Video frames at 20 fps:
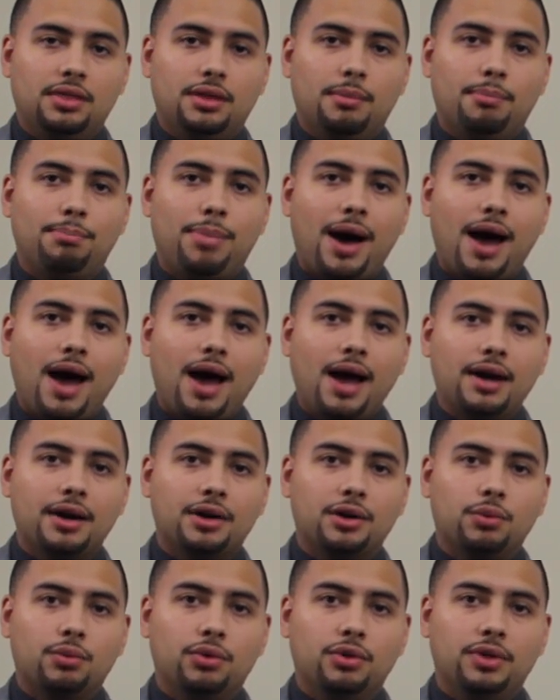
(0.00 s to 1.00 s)
the
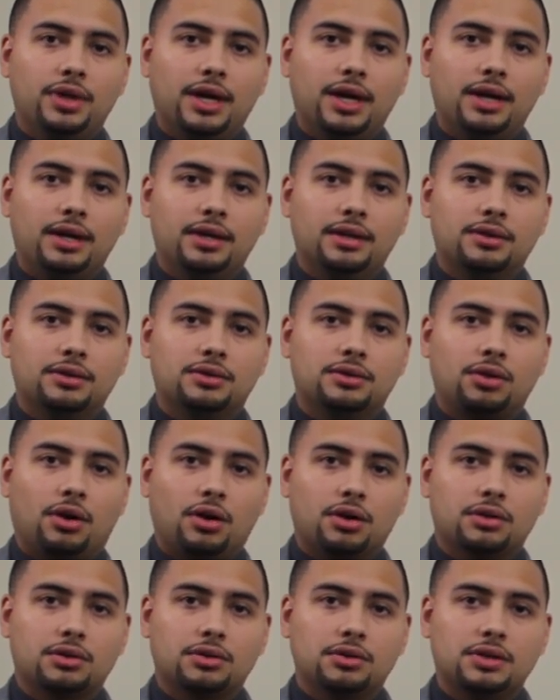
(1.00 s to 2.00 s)
buyer will then
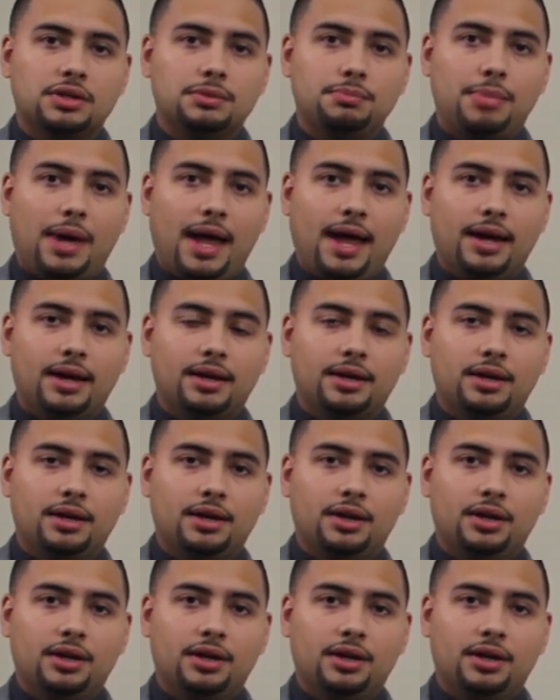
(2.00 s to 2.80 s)
talk to his bank